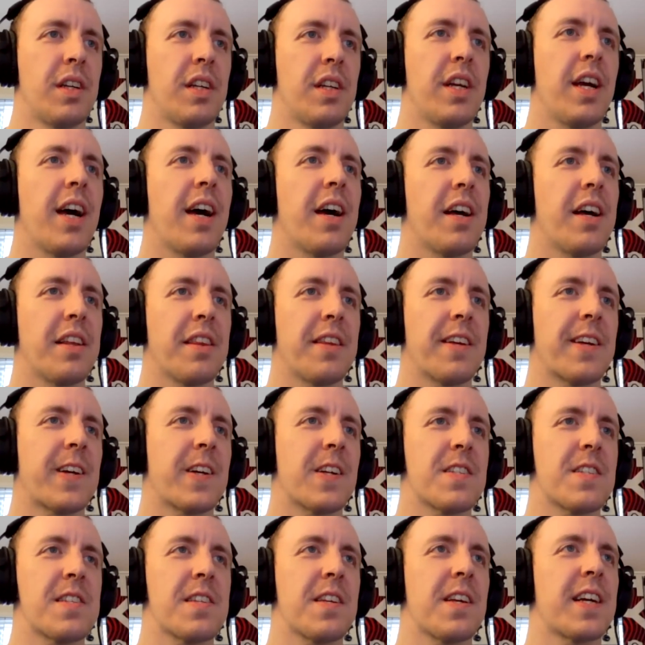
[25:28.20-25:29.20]
Yeah, I
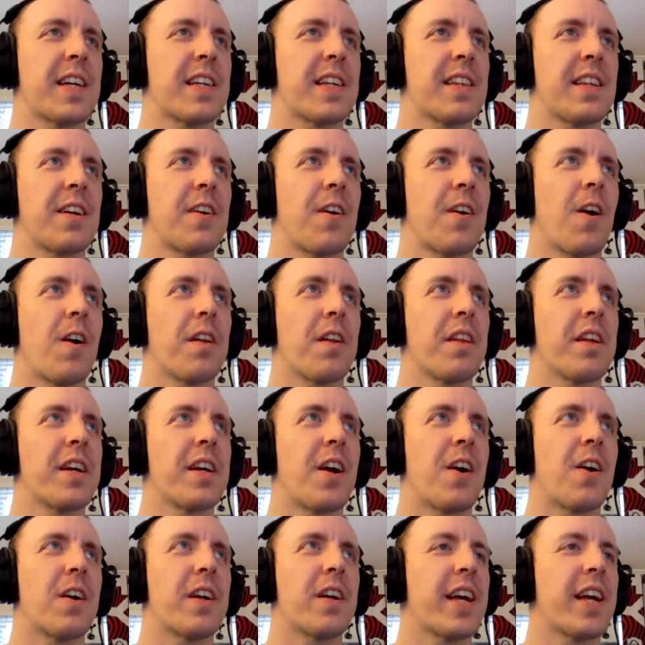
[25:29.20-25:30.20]
think it's like they're
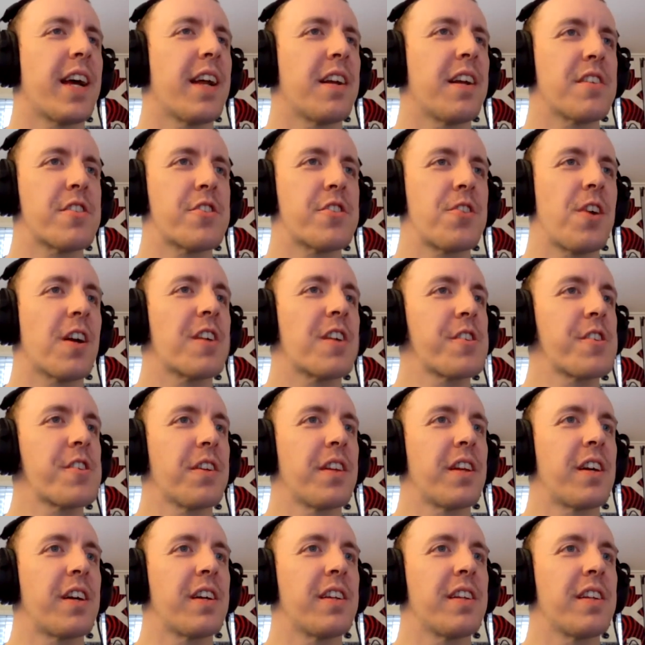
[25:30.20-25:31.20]
they already had a
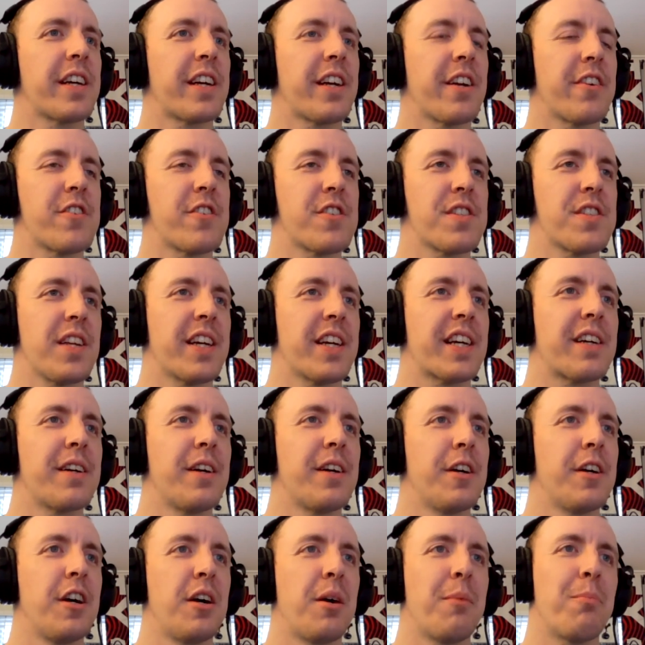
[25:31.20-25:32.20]
structure there, and they can just like
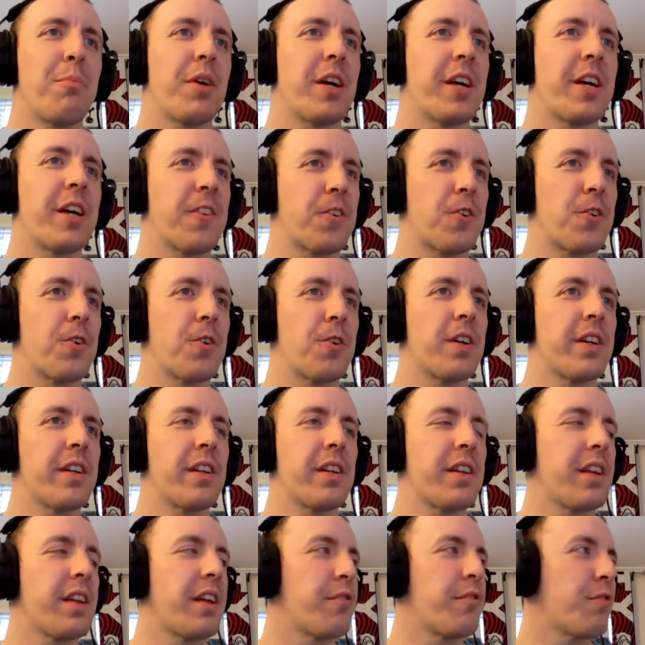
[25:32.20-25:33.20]
play through it
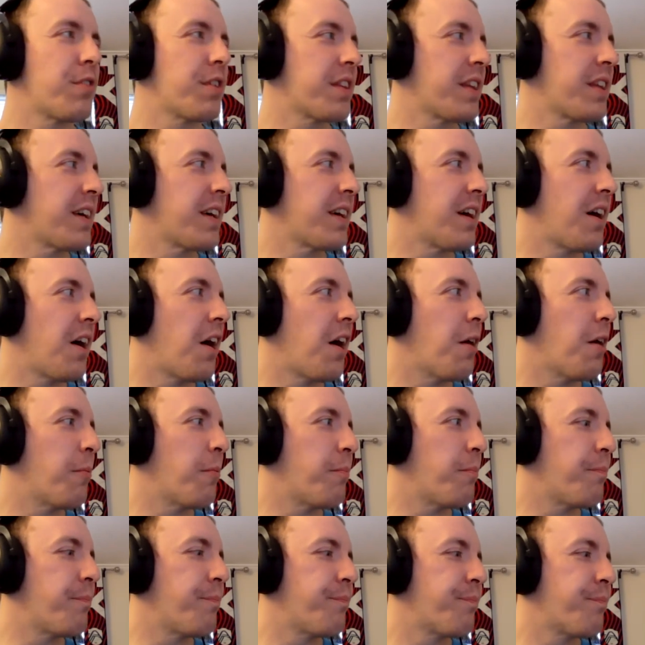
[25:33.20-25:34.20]
and live with it.
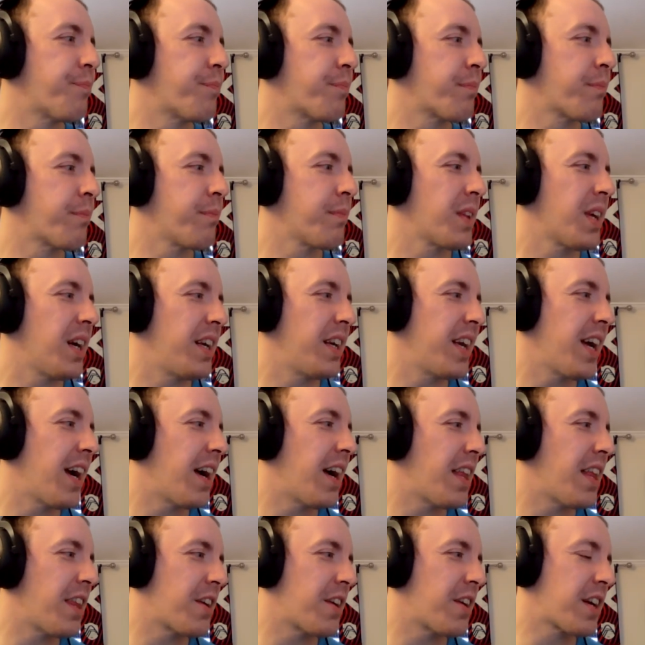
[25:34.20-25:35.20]
Um, and
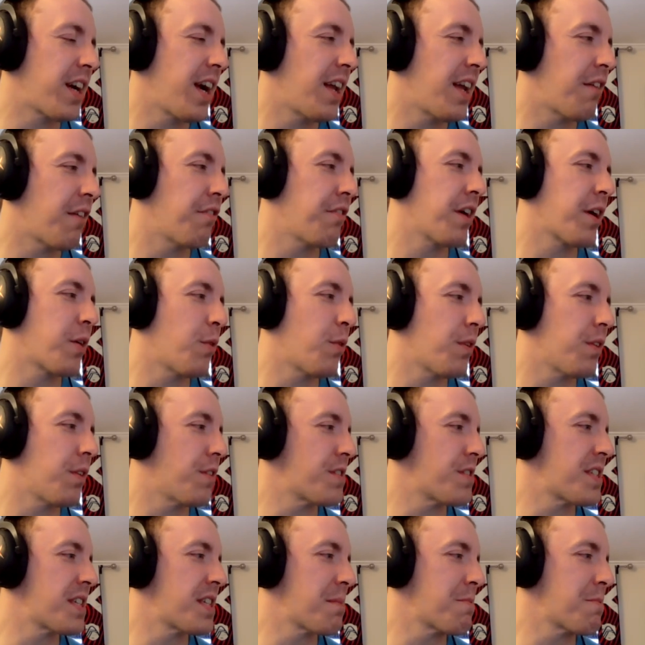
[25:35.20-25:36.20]
yeah, they're kind of like one of
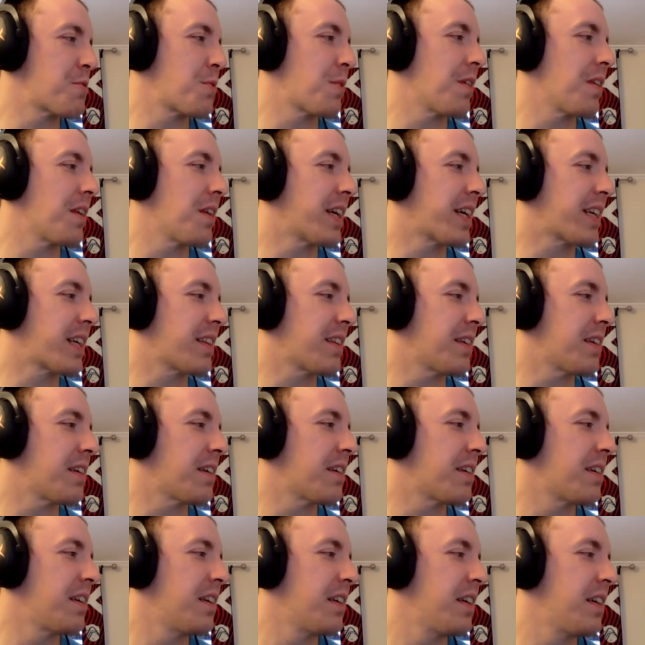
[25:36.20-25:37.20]
those teams where like
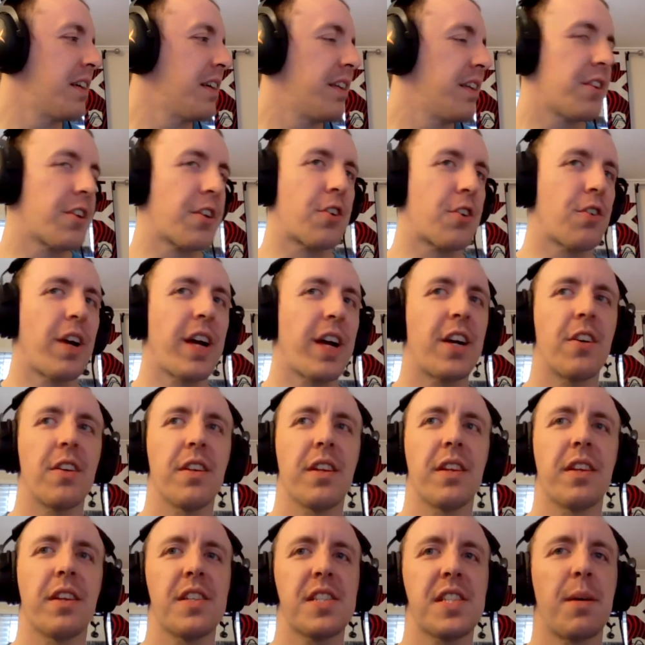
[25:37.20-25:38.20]
the they're greater
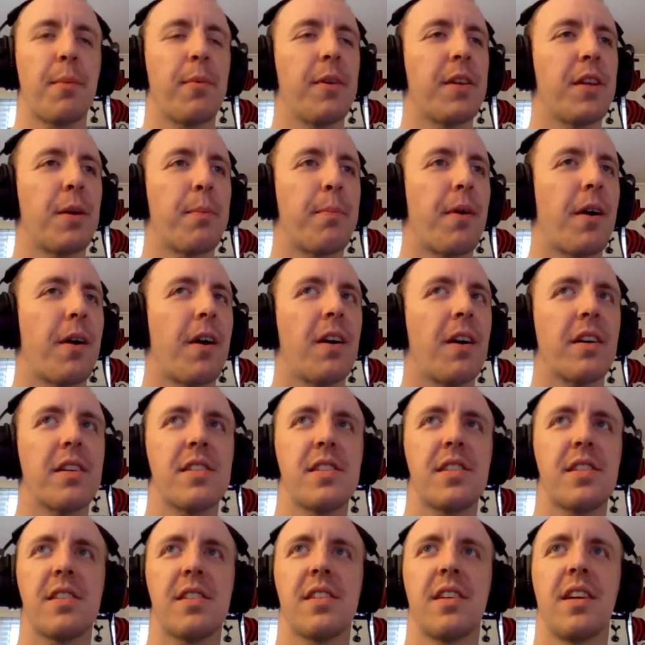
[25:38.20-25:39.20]
than the sum of their
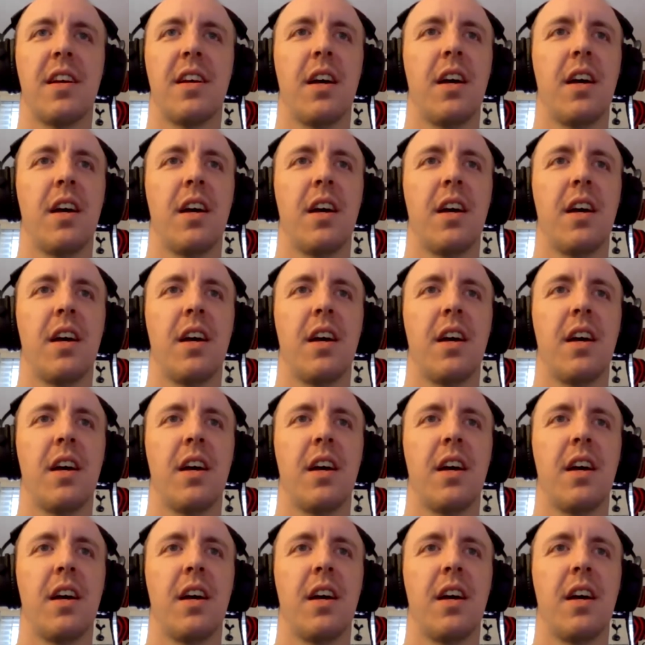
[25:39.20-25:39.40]
parts.